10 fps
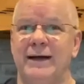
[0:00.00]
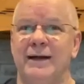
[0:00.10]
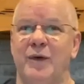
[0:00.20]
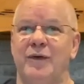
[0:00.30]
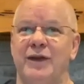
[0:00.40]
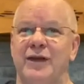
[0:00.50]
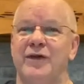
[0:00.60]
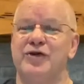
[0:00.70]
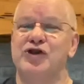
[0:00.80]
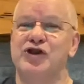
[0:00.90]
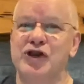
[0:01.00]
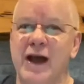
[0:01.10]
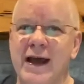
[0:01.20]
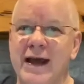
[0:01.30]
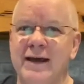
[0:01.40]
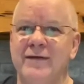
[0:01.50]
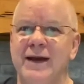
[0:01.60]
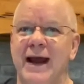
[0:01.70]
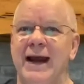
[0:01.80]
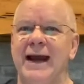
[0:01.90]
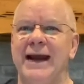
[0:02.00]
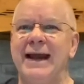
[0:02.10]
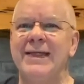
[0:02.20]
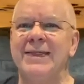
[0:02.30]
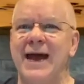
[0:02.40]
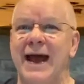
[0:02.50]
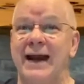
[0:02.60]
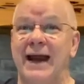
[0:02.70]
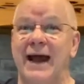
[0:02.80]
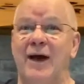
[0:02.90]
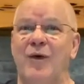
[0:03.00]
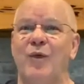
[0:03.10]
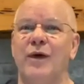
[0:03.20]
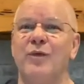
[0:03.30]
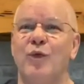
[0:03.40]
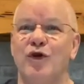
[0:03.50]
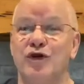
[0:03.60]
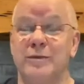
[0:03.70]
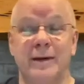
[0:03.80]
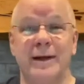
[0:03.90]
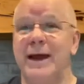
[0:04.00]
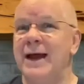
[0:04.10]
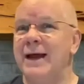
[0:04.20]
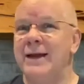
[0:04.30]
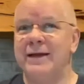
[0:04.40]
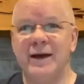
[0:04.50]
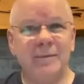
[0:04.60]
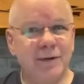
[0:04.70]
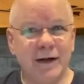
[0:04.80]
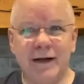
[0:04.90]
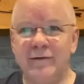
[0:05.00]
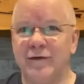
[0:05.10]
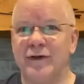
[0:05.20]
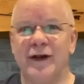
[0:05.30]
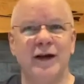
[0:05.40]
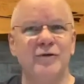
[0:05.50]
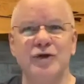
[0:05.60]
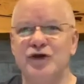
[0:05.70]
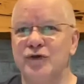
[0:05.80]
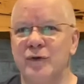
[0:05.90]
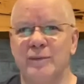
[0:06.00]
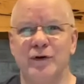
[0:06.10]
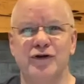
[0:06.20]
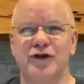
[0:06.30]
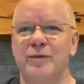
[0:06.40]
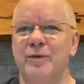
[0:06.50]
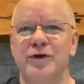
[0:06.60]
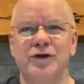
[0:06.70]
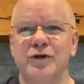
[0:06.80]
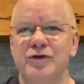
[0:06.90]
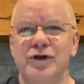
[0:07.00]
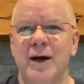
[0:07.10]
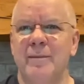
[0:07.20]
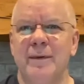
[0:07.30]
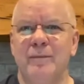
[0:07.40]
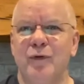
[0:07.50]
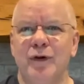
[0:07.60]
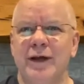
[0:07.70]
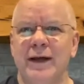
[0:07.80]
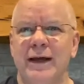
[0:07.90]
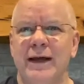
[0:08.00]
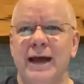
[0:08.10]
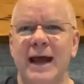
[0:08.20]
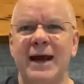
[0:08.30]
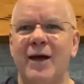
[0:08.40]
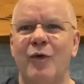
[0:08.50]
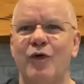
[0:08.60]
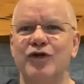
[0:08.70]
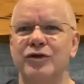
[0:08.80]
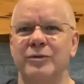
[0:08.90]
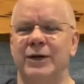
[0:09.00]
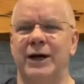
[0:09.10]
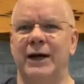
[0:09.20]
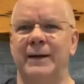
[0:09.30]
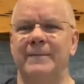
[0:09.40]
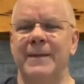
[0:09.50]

That, that they're saved, and in that now we worship Him. The unbeliever, the unregenerate person, the person who's not been born again, cannot worship God.